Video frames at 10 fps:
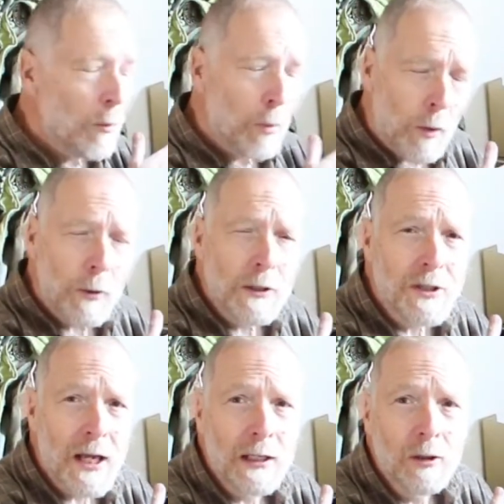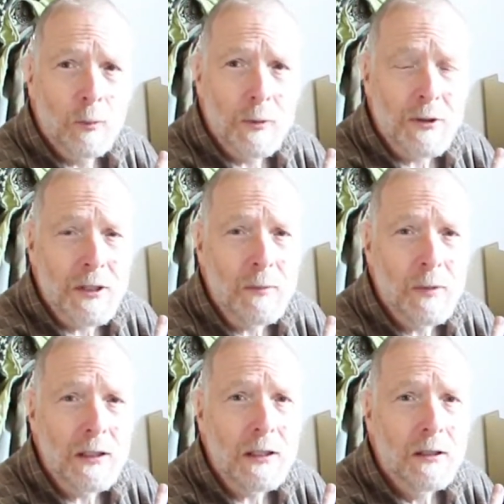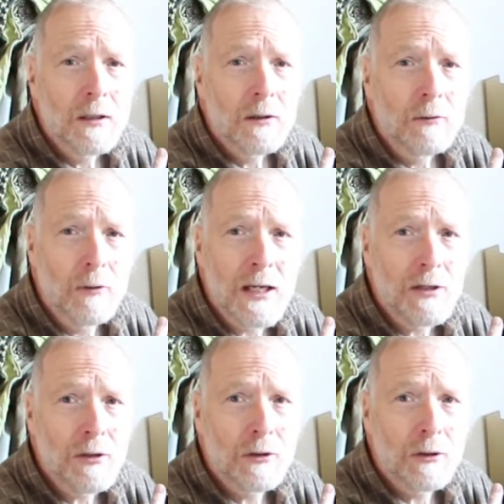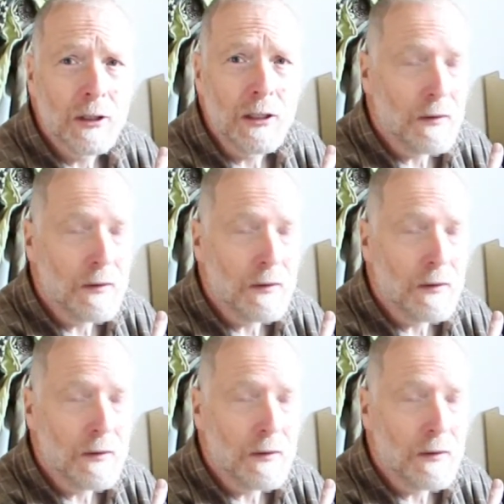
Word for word: properly setting up a CB radio in